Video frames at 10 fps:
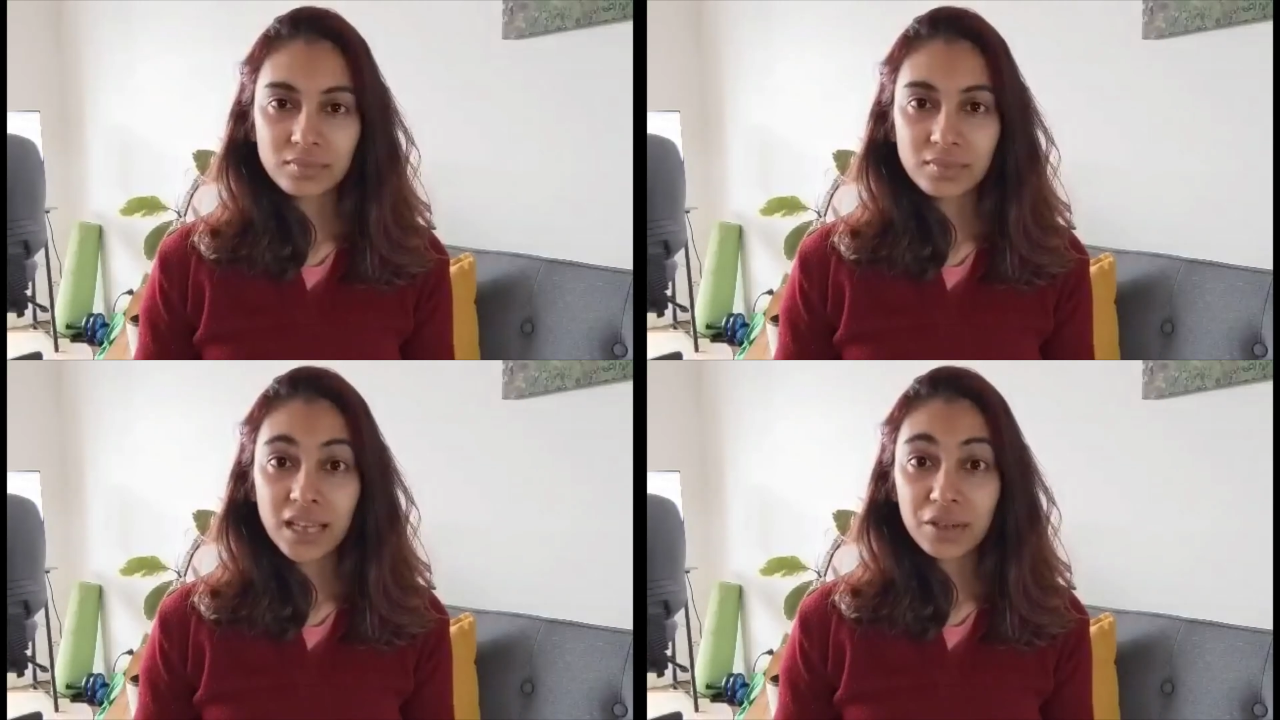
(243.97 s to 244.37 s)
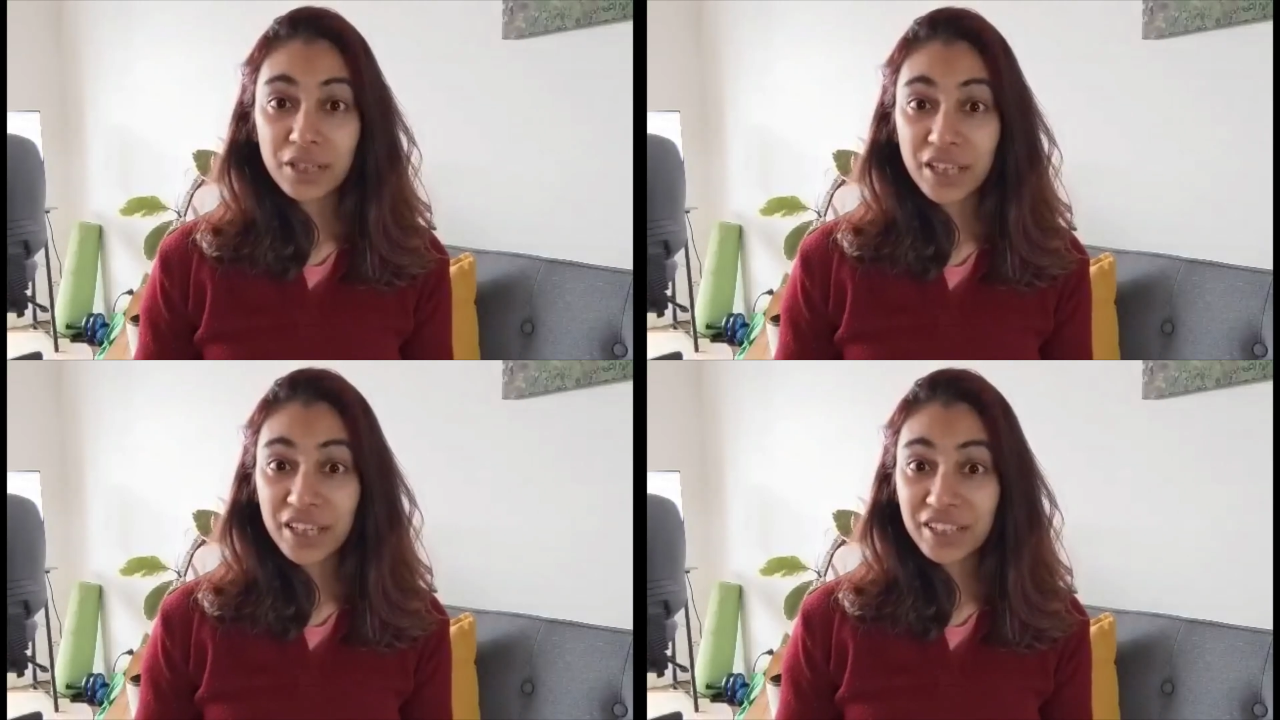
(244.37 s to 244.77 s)
Now
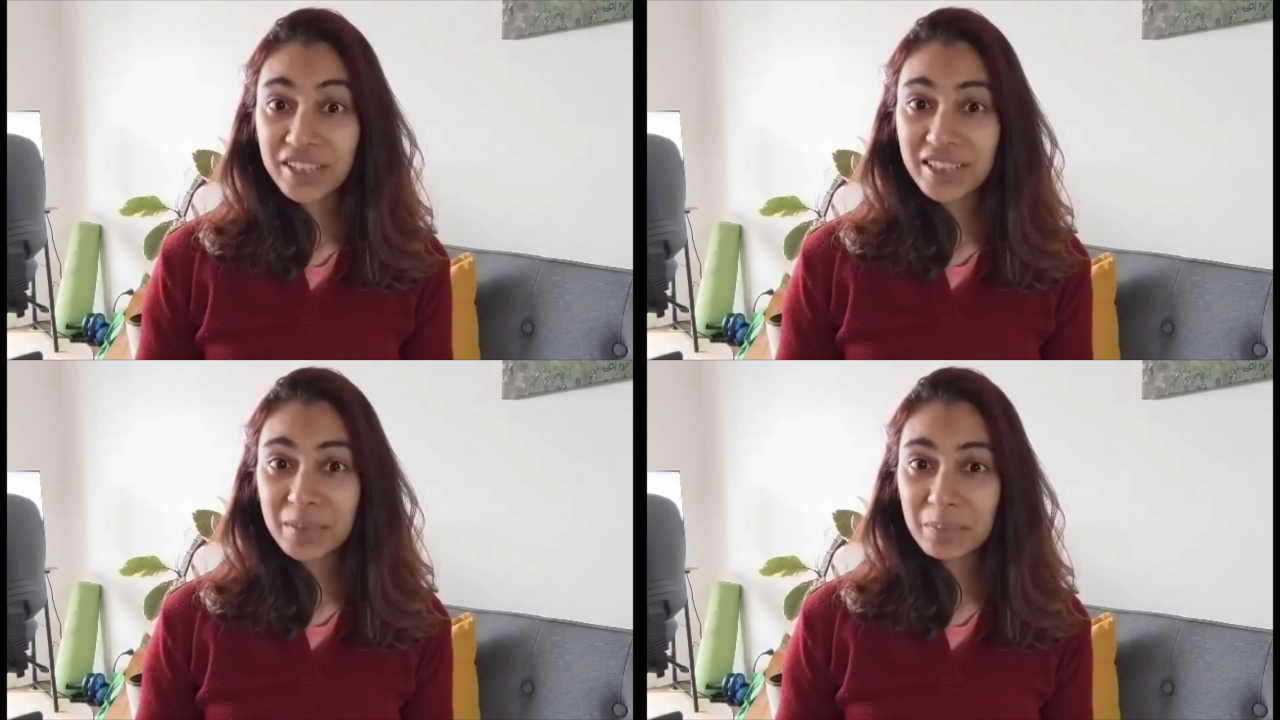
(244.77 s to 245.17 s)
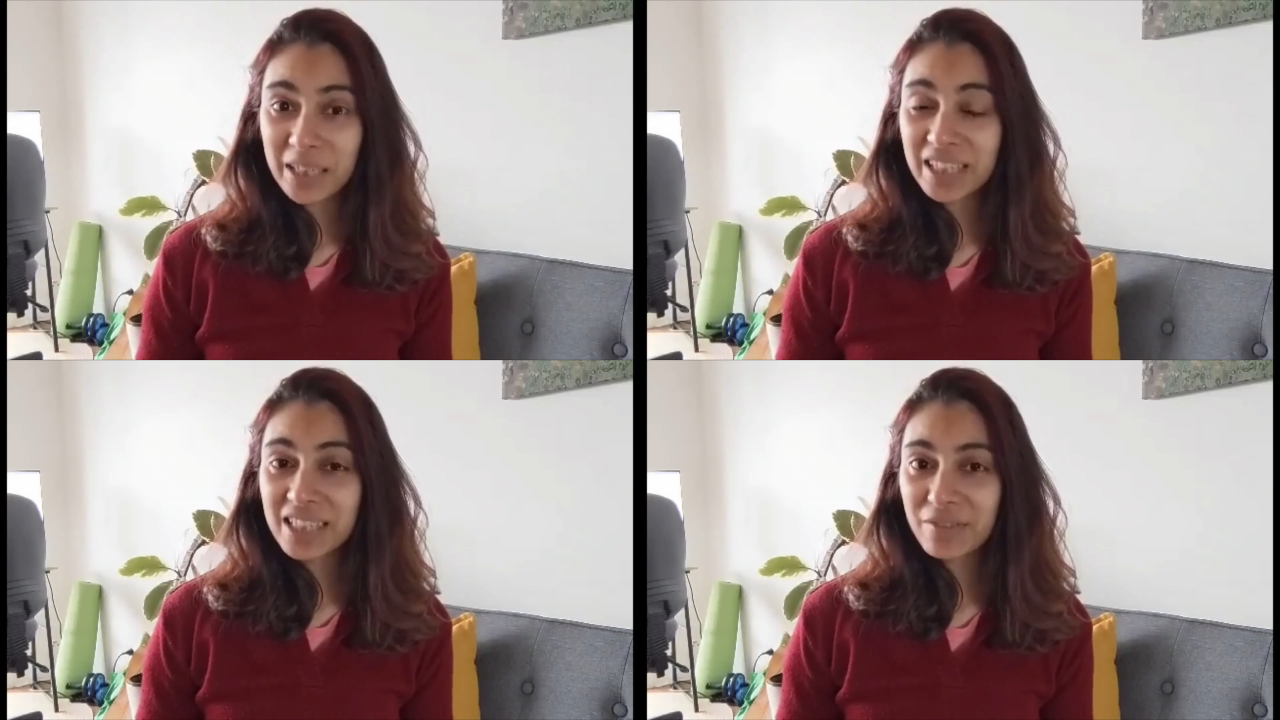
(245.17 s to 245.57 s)
here is the
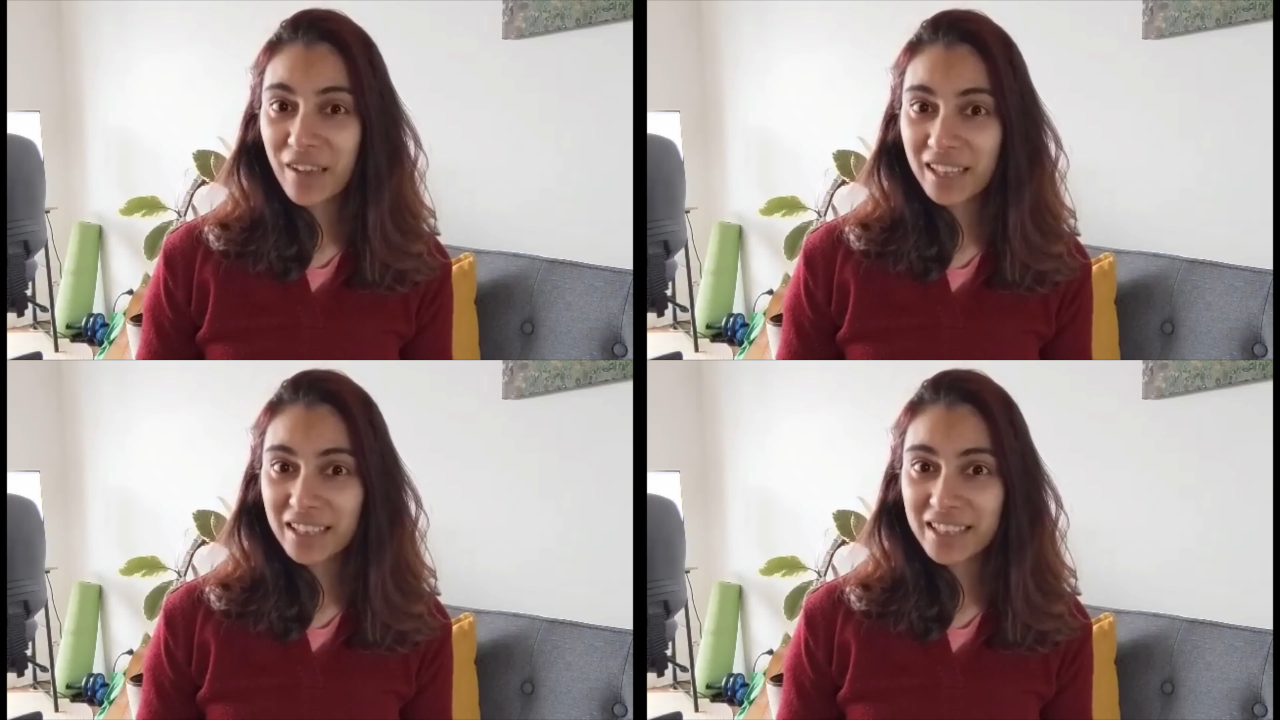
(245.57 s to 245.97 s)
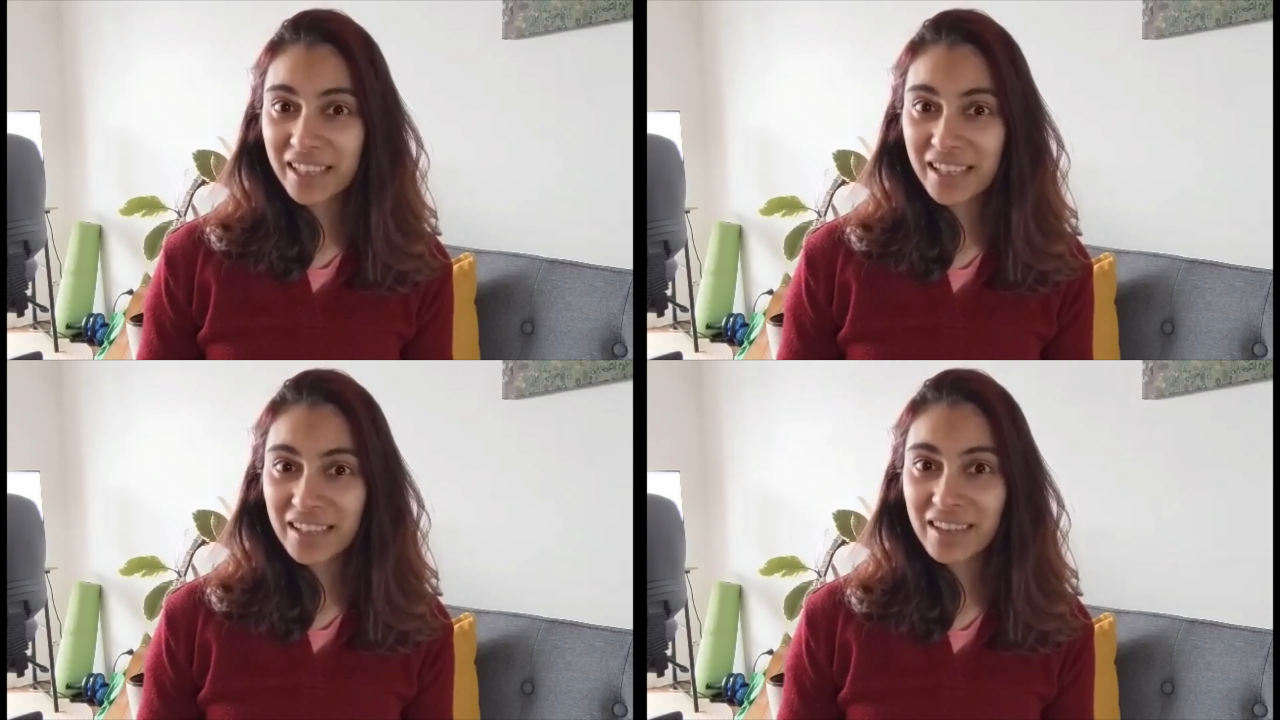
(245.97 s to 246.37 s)
biggest
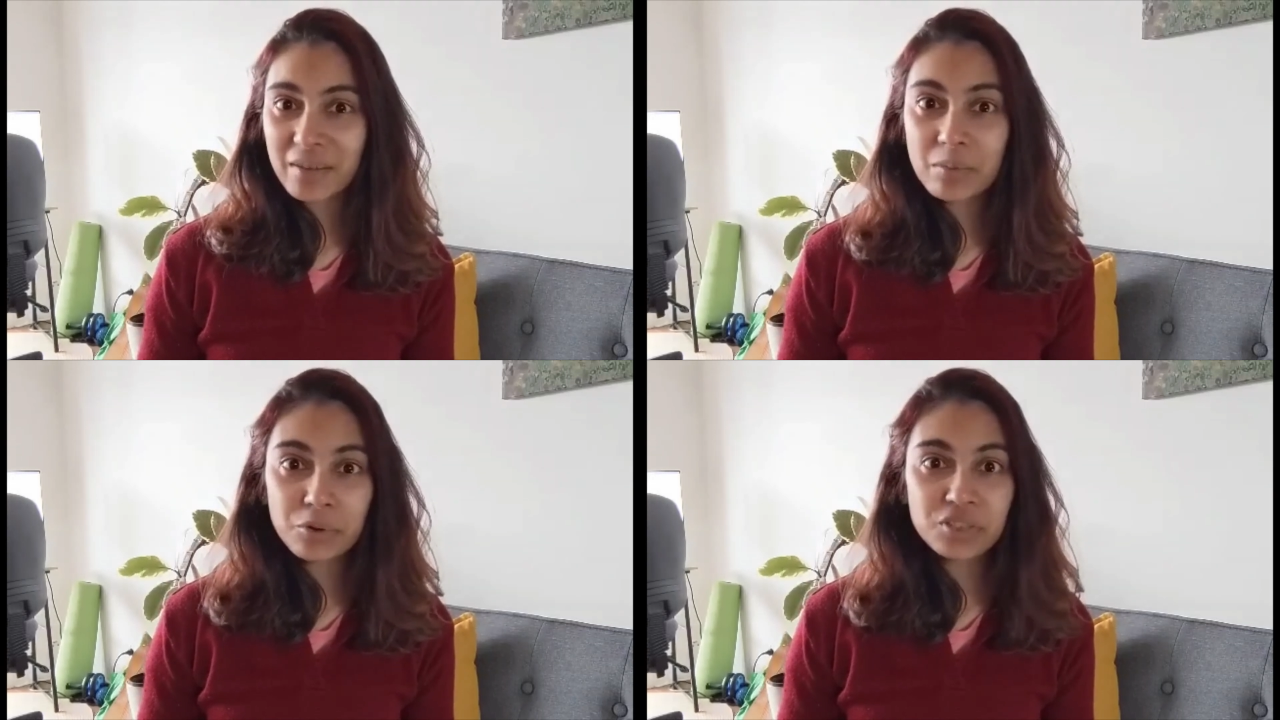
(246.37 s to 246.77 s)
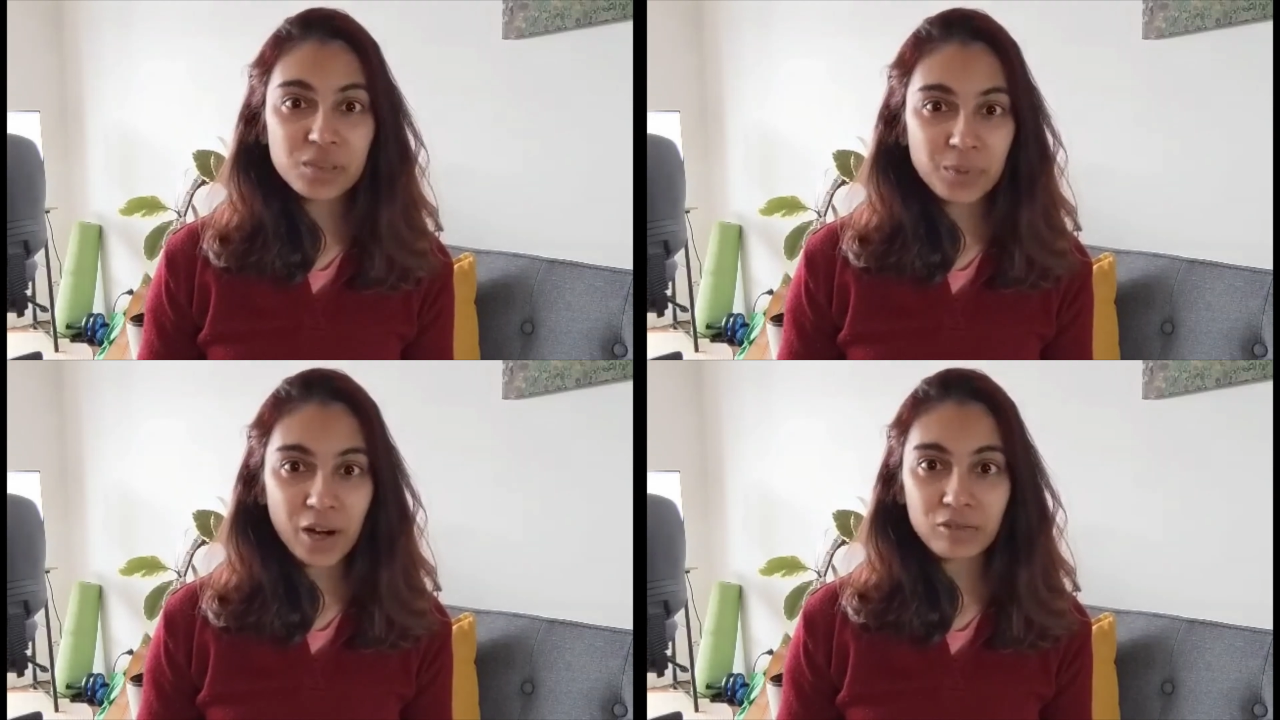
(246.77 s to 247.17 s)
fallacy that most
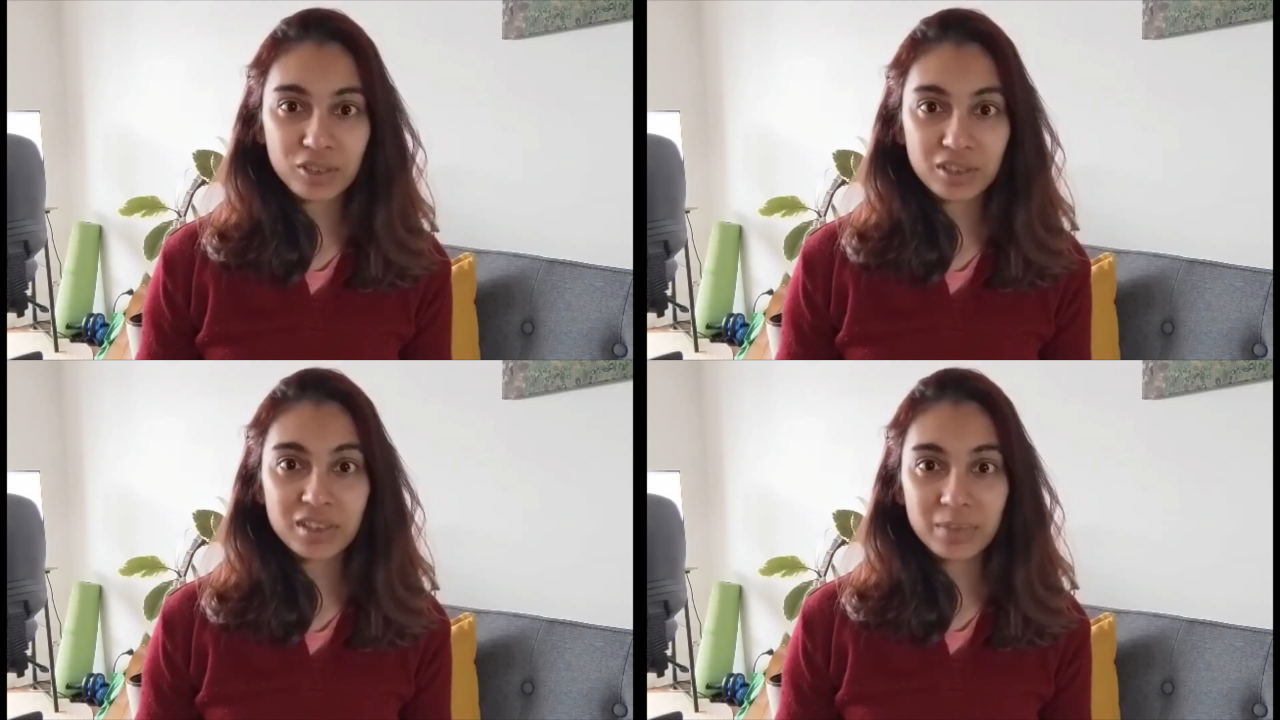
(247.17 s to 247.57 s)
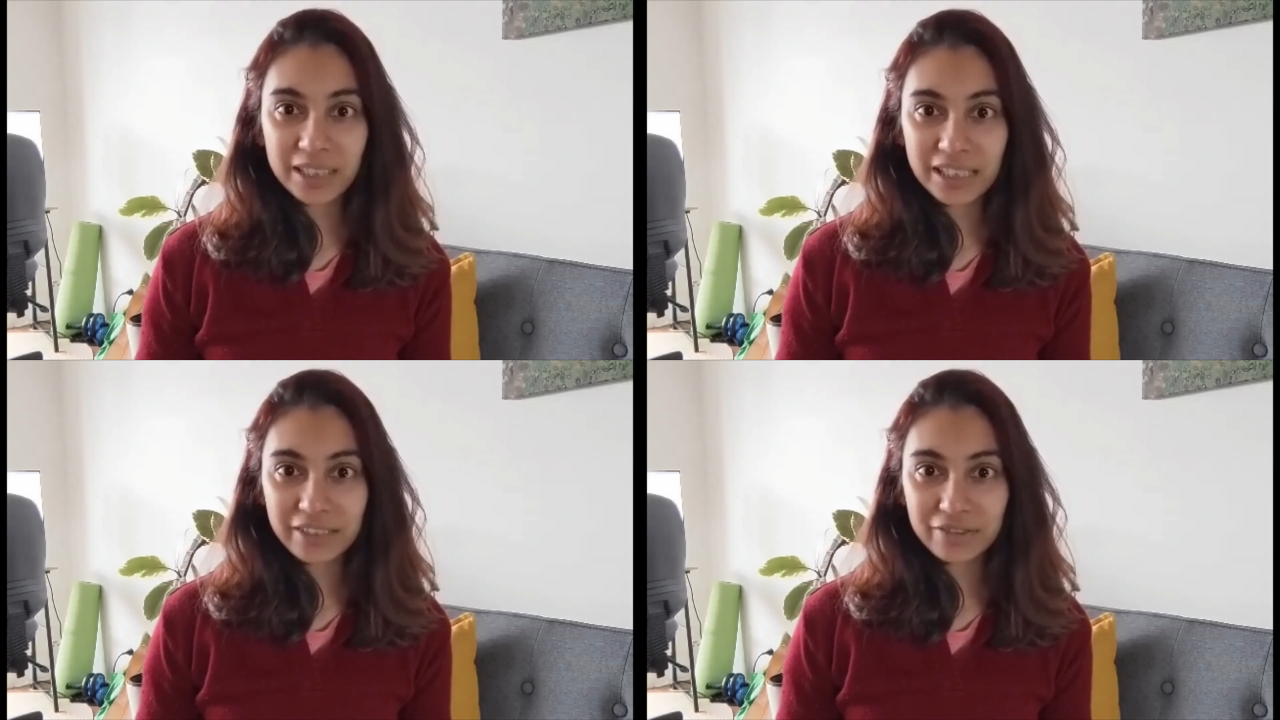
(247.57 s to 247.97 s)
brown girls
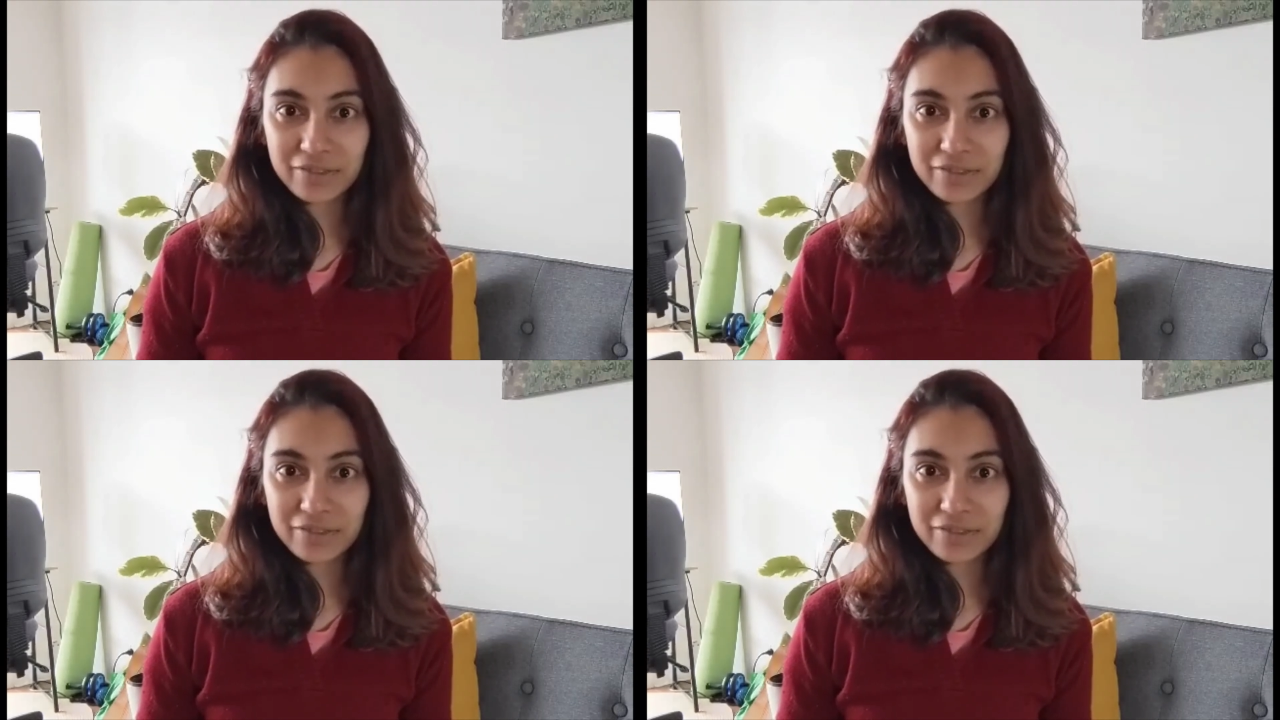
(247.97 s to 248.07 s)
believe.